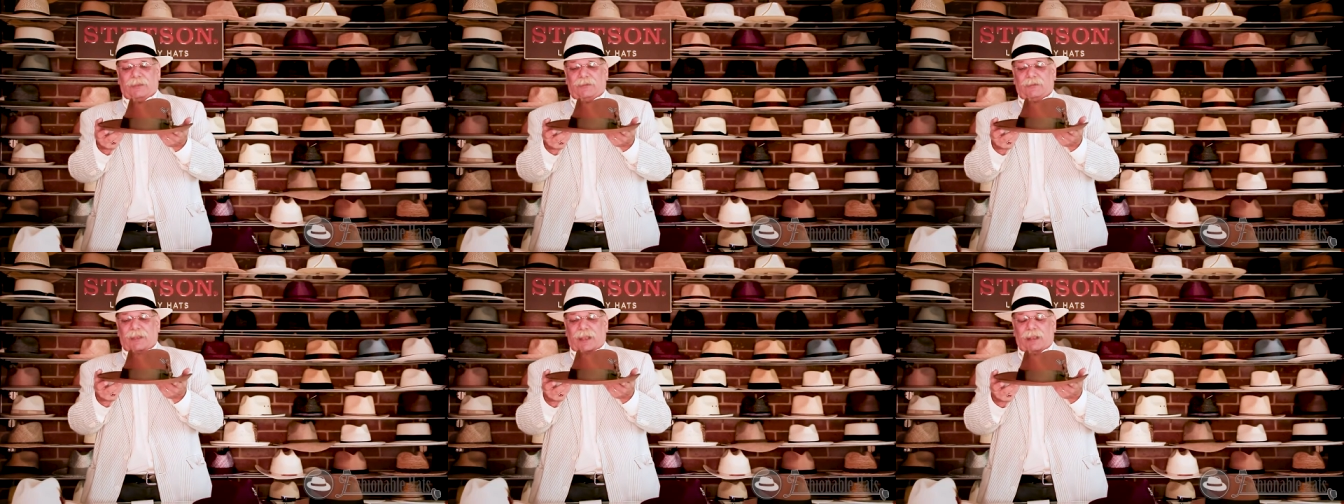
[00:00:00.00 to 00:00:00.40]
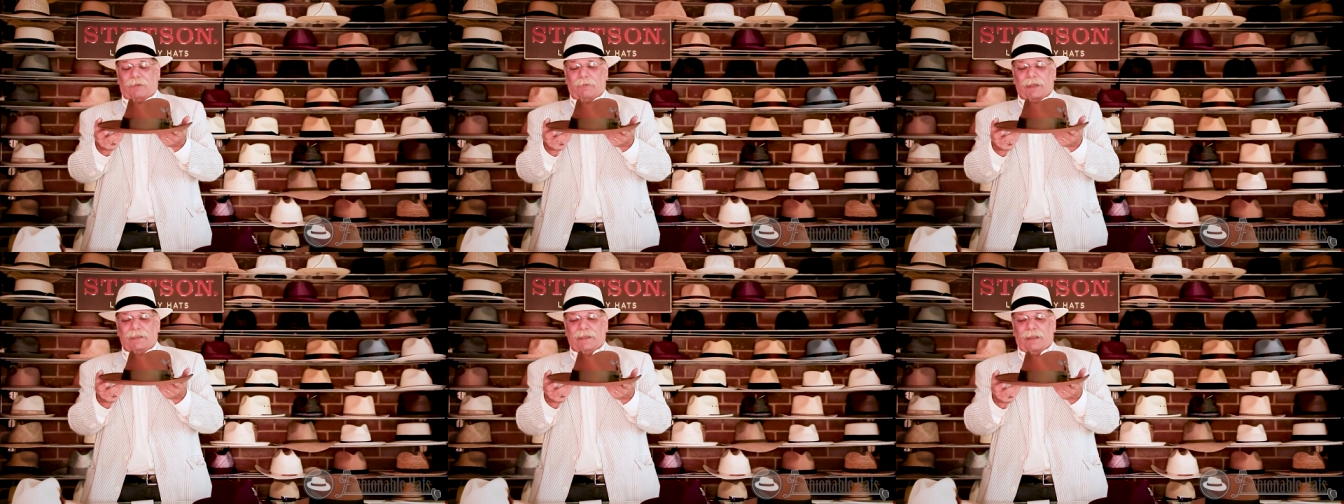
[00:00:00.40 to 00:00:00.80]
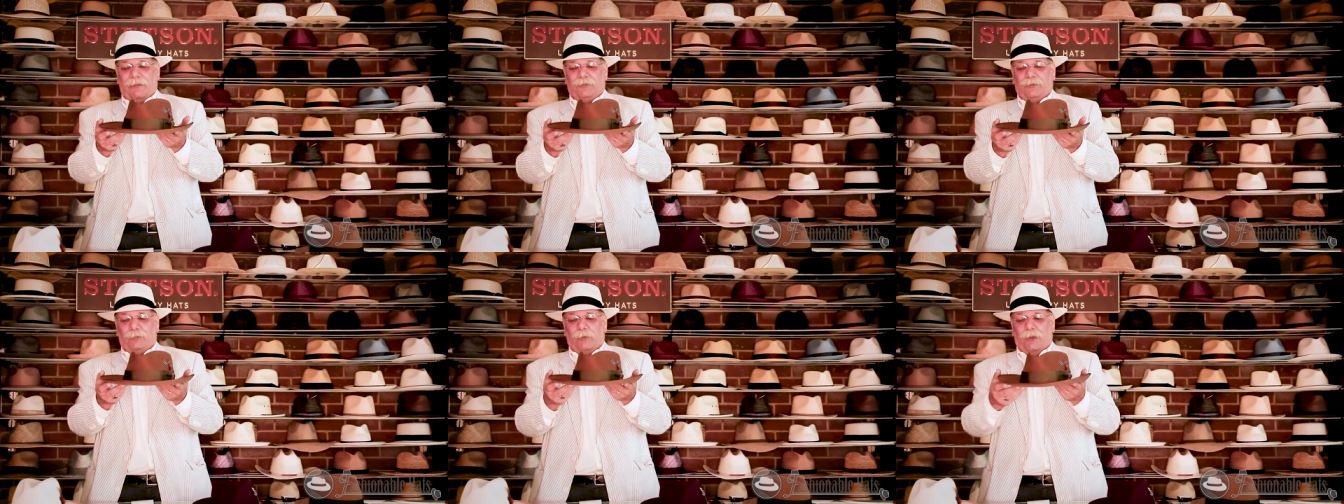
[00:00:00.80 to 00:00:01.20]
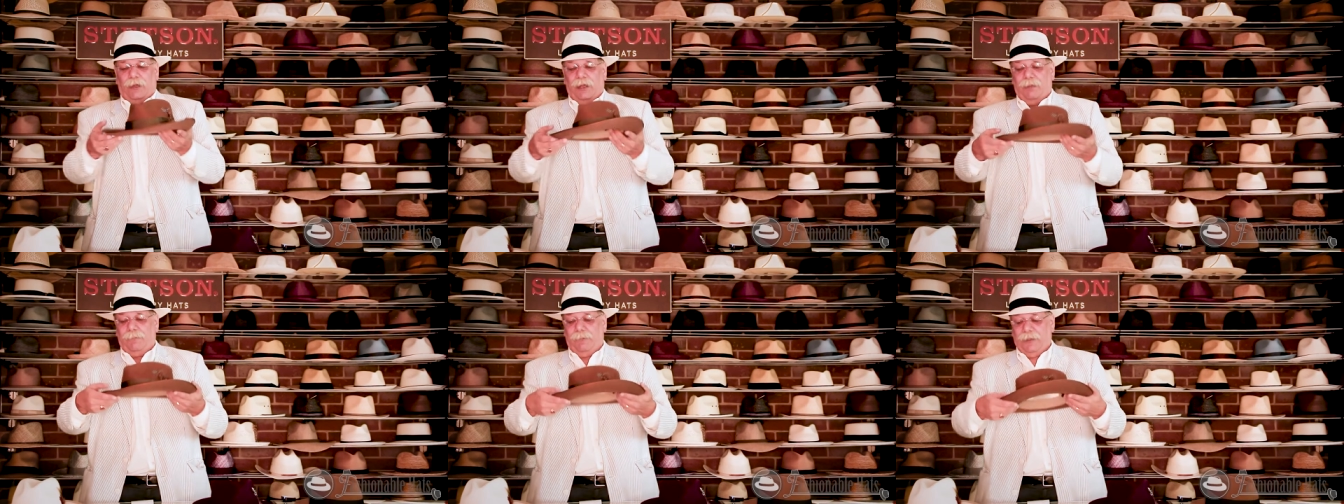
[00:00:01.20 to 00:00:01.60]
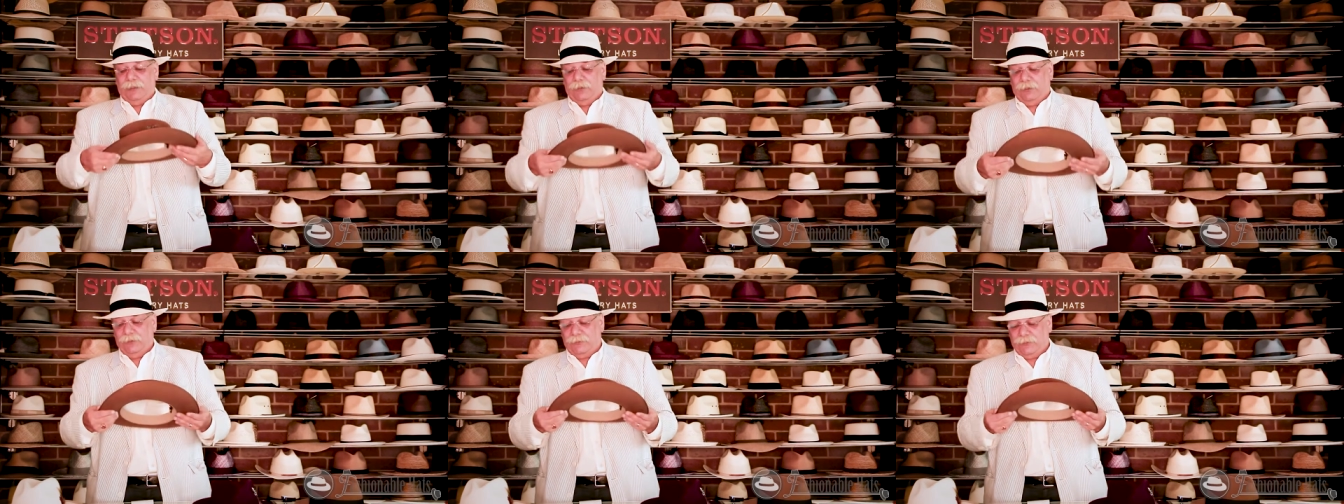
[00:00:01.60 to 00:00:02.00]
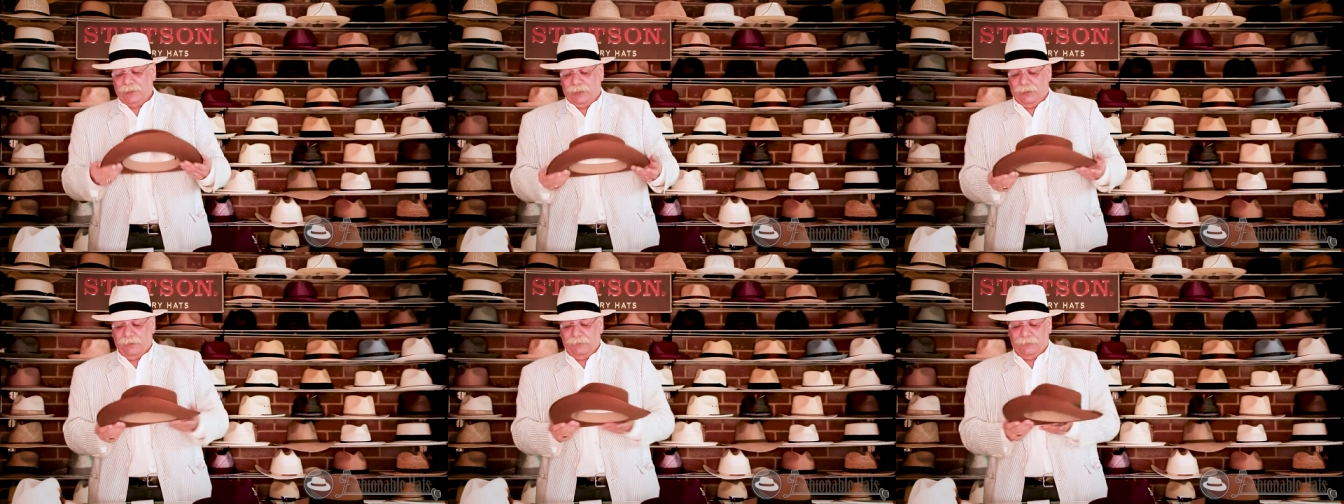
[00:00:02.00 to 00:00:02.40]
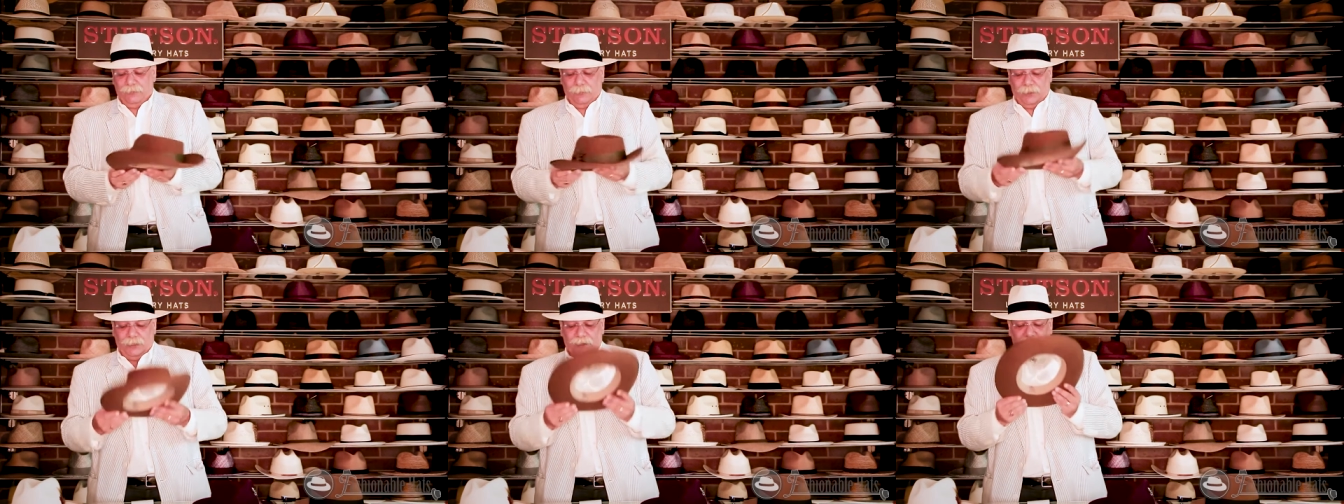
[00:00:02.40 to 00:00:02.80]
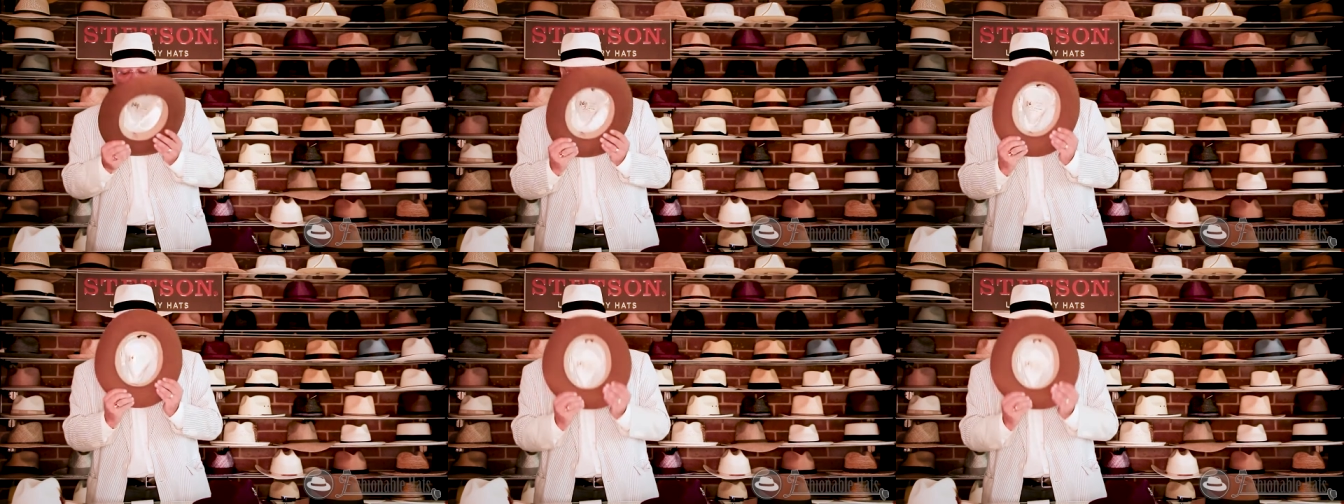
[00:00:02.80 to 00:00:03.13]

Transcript: Style right now is to wear it up, but you could still, if you wanted to,